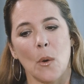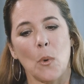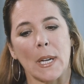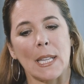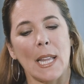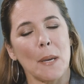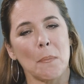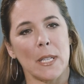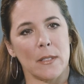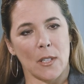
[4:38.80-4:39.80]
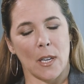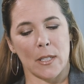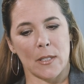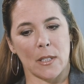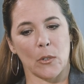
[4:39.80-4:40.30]
What climate
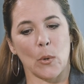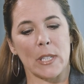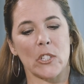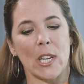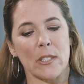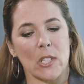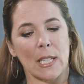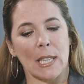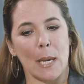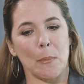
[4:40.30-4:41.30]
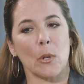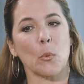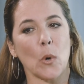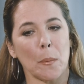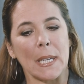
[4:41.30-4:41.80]
does, or a changing climate or
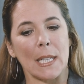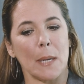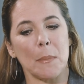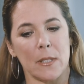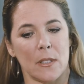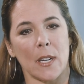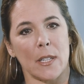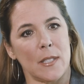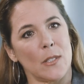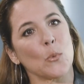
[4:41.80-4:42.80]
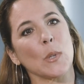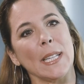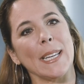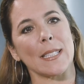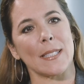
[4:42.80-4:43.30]
warming climate does, is
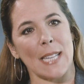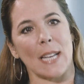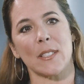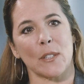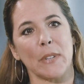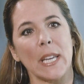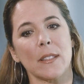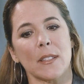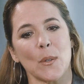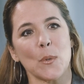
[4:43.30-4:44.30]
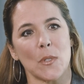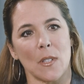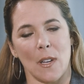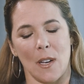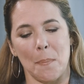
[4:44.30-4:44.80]
really exacerbate those,
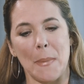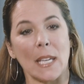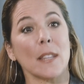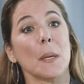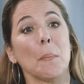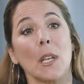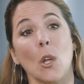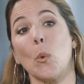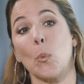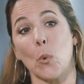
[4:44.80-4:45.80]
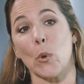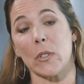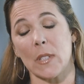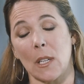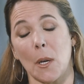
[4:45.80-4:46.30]
making them a lot
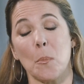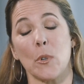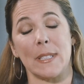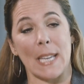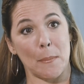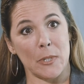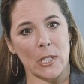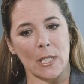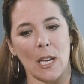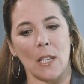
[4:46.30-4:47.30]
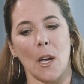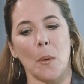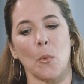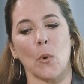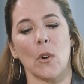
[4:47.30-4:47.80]
worse, a lot more damaging, a
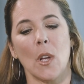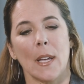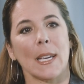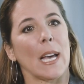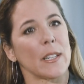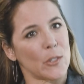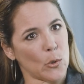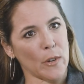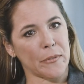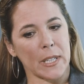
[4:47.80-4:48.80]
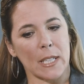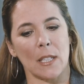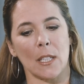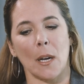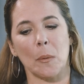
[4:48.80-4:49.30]
lot more catastrophic,
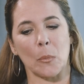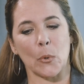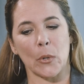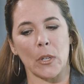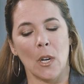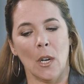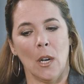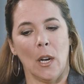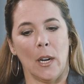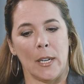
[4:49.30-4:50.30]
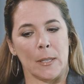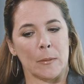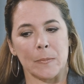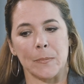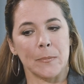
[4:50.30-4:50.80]
a lot more
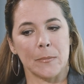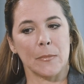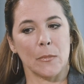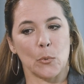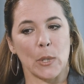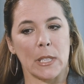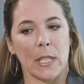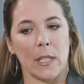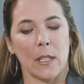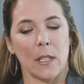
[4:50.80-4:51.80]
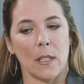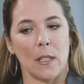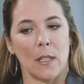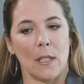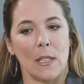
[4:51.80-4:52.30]
really
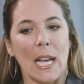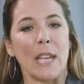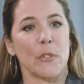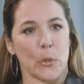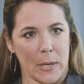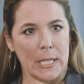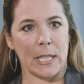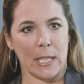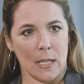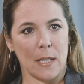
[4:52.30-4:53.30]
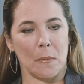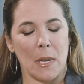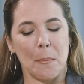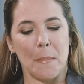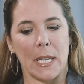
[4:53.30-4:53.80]
life-threatening
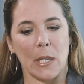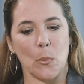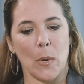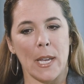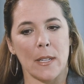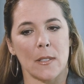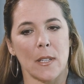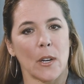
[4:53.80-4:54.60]
in many ways.